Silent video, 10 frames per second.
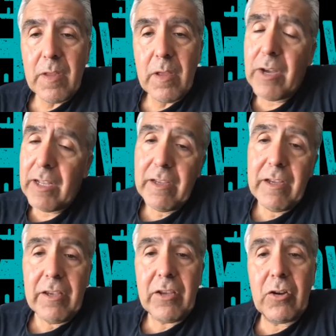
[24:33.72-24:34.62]
but
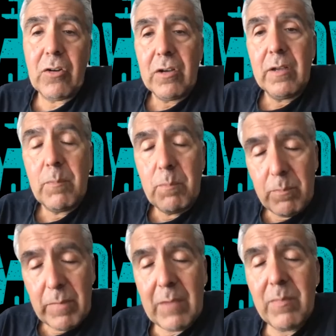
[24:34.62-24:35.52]
you know
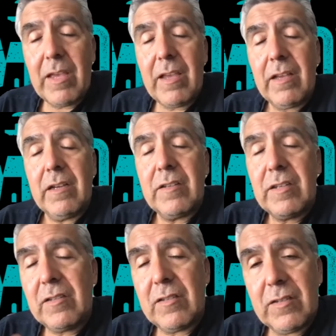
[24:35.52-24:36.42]
maybe
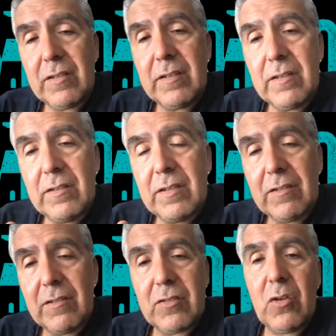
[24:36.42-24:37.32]
she's
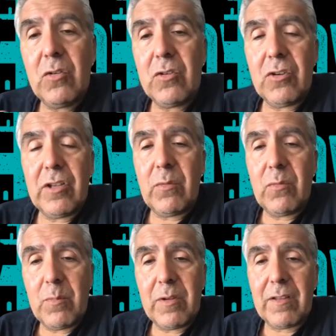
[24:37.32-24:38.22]
she's so good
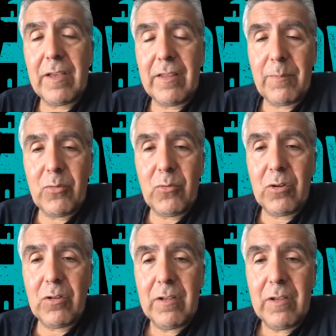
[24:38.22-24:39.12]
aerobically in the
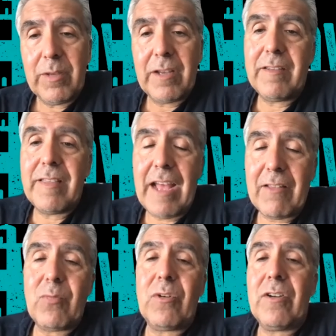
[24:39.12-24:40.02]
pool because
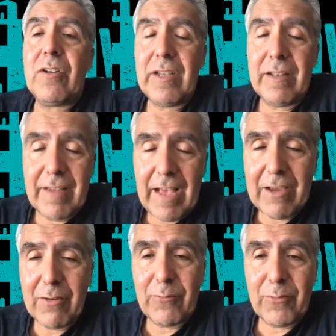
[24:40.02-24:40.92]
that's where her
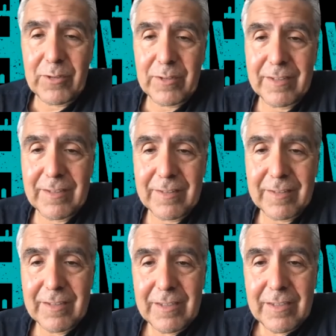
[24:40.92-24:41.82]
entire focus is
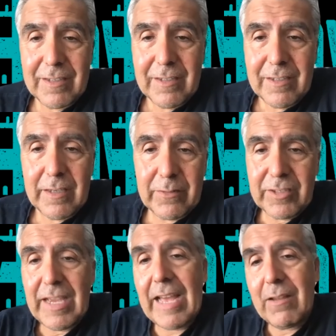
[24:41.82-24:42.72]
if
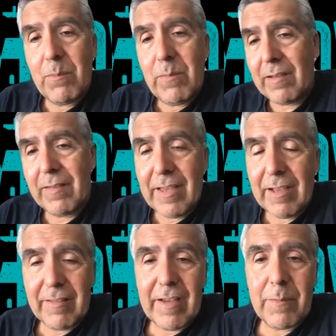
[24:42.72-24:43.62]
she had to mix
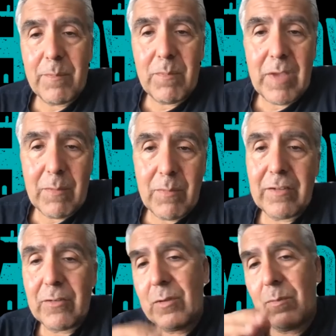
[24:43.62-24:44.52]
things up maybe
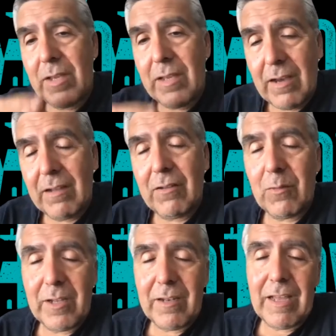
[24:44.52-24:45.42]
she would be a little
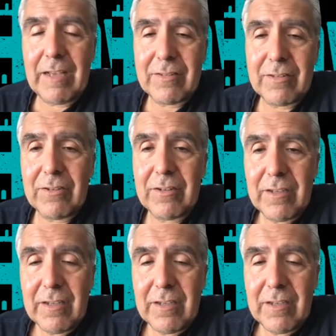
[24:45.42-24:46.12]
bit lesser